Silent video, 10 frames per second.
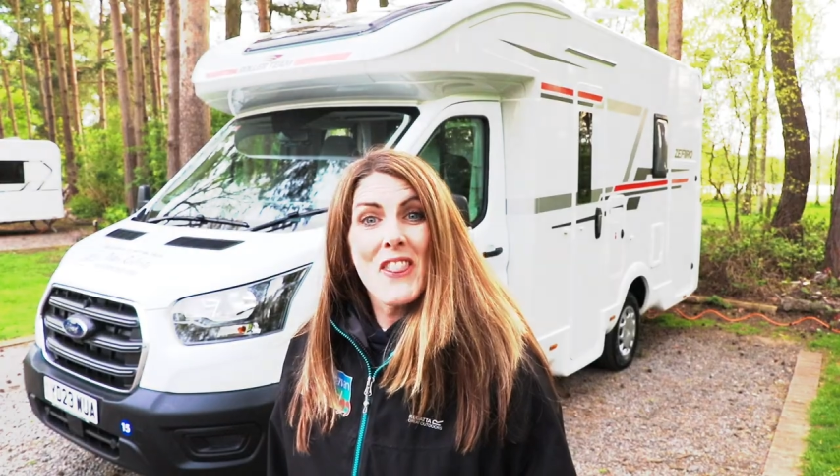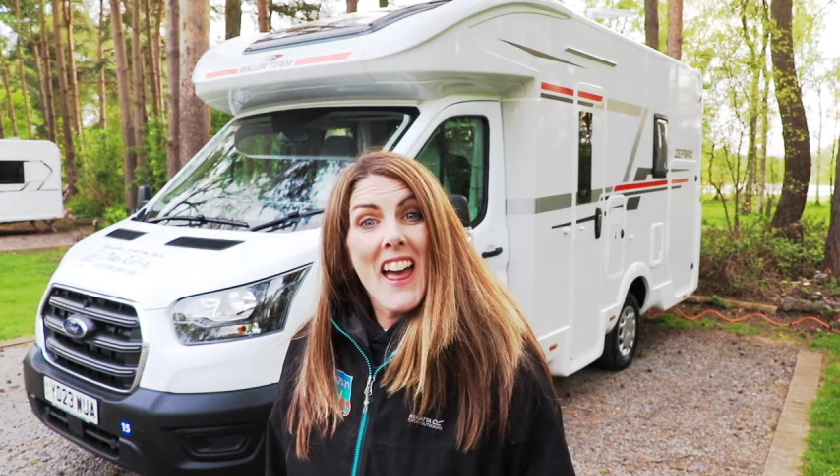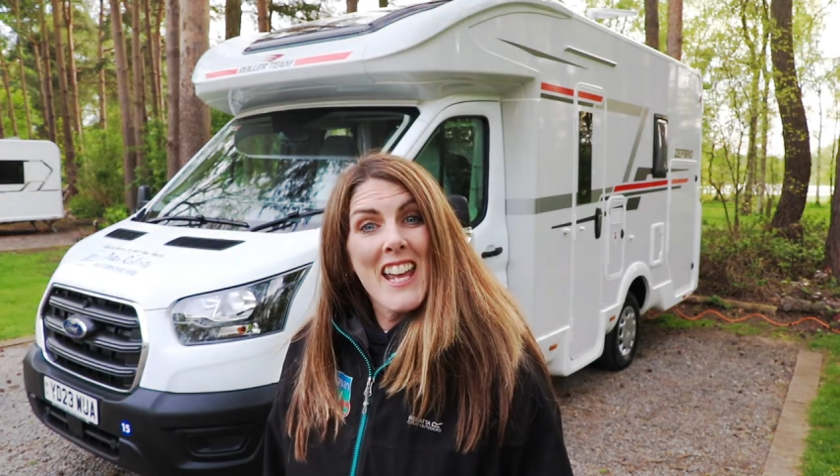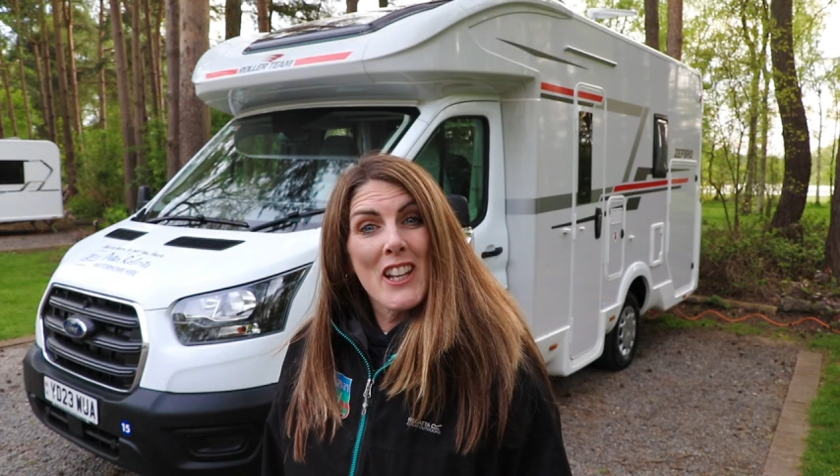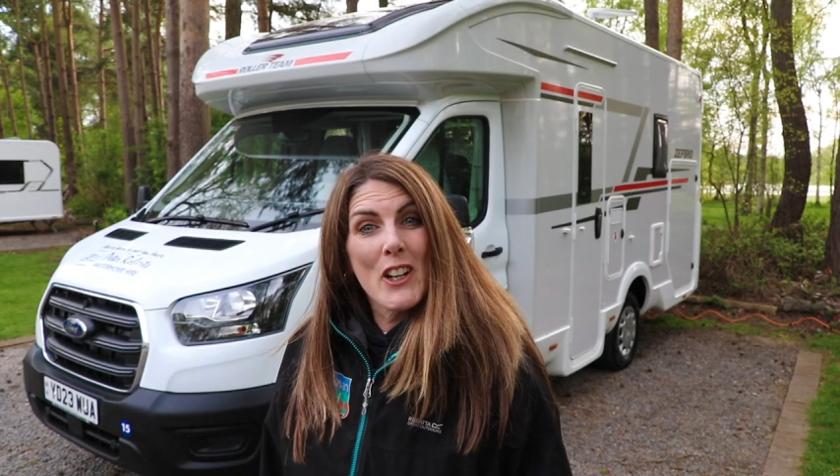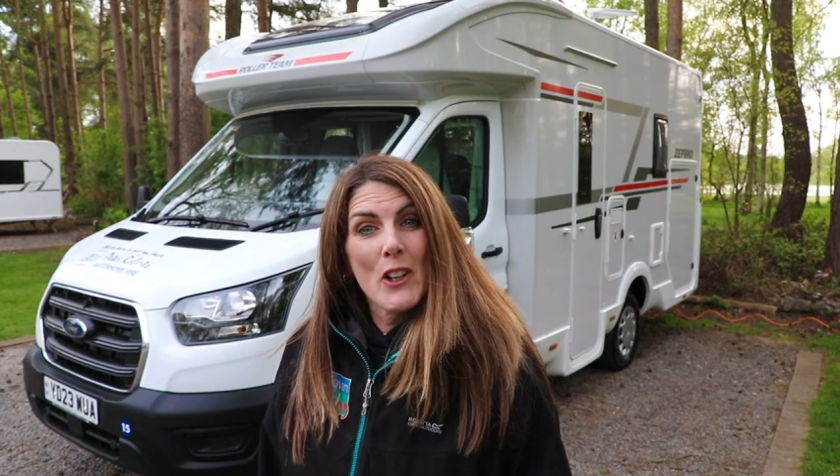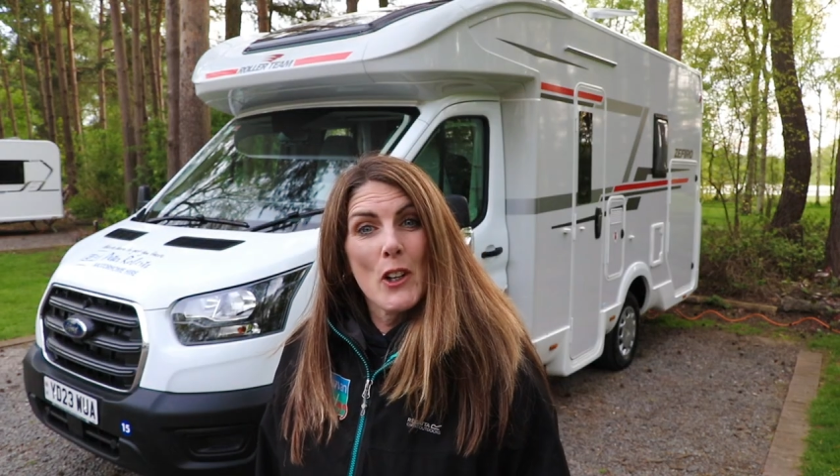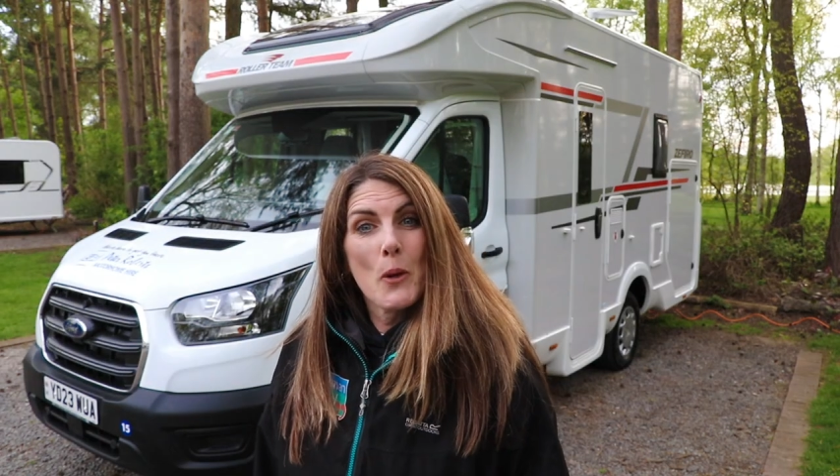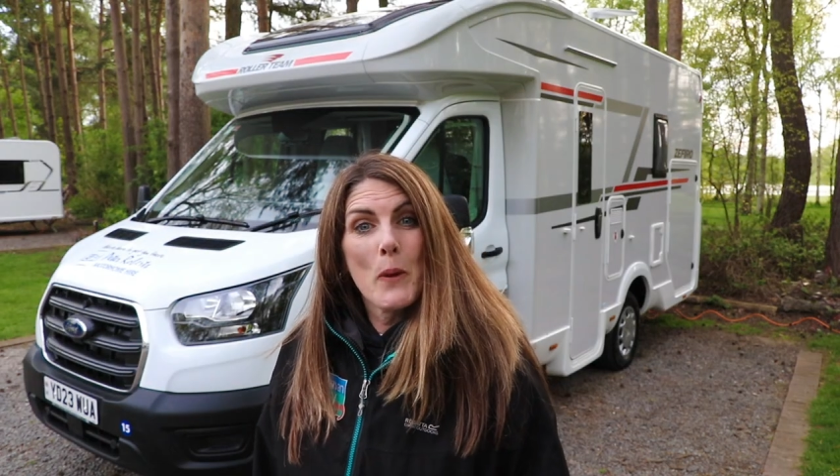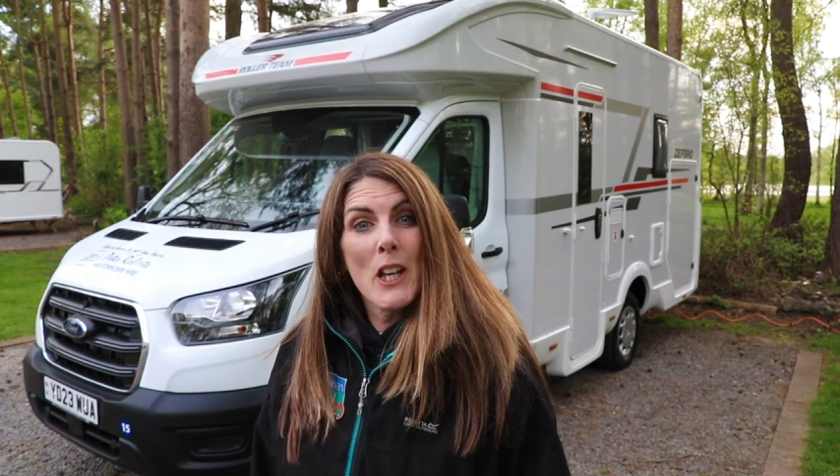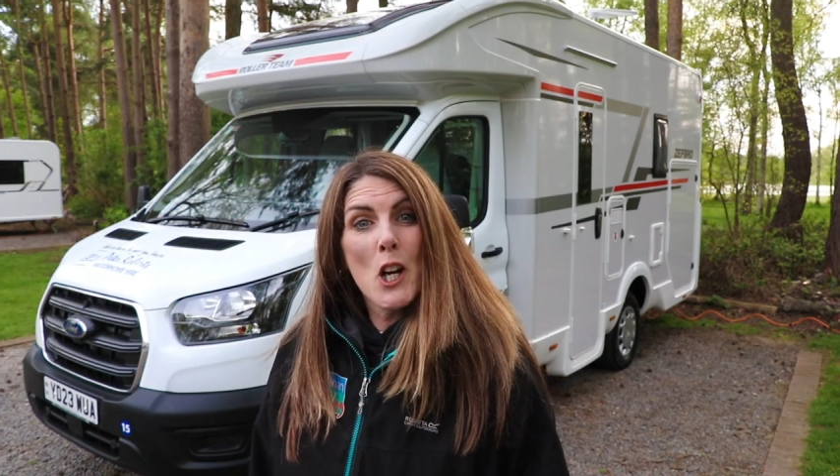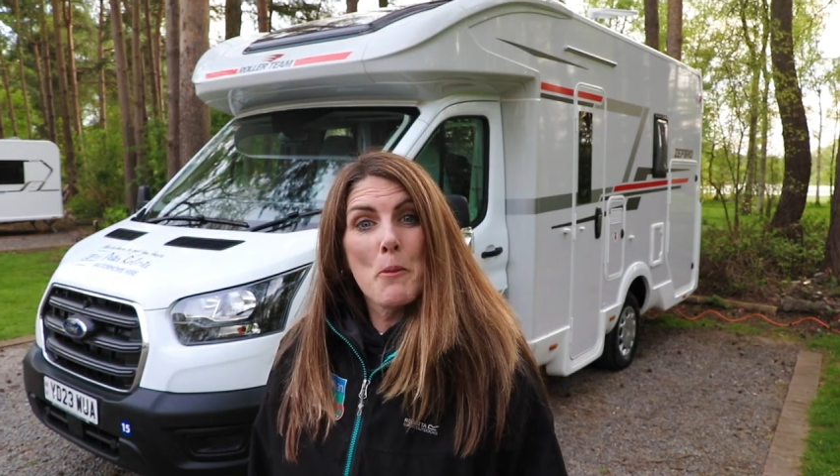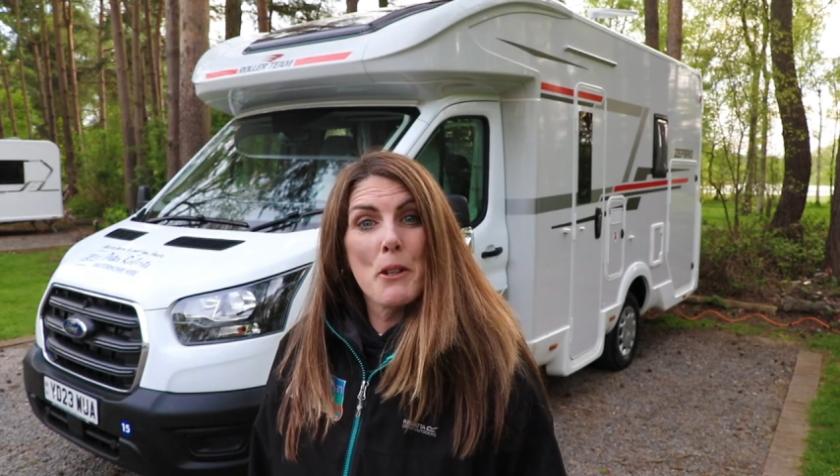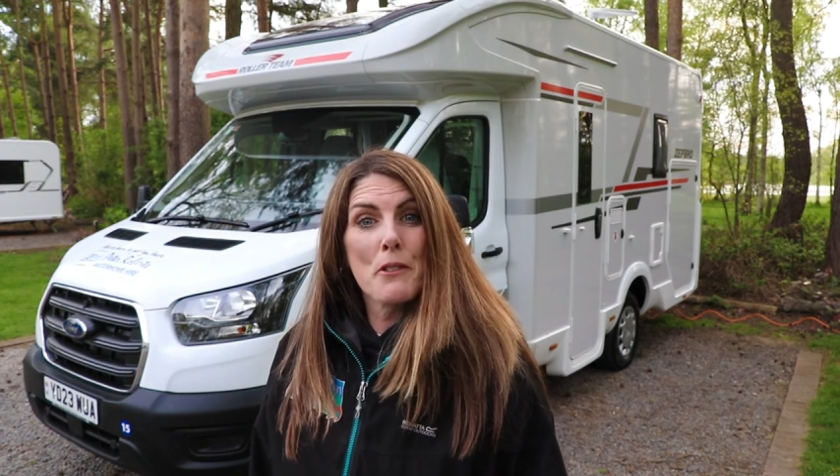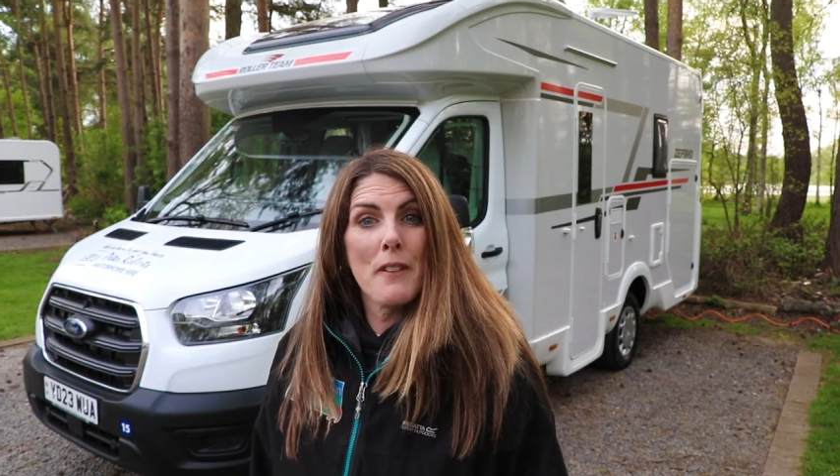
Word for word: there you go, we hope you